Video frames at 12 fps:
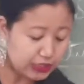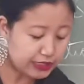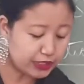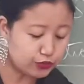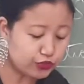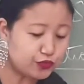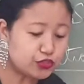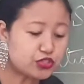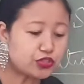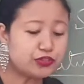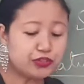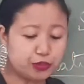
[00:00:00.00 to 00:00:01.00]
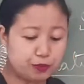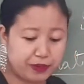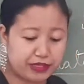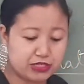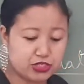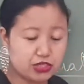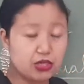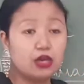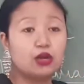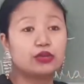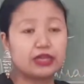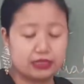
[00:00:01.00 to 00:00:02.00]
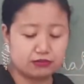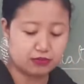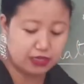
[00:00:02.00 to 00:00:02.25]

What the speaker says: now if you turn your page, okay,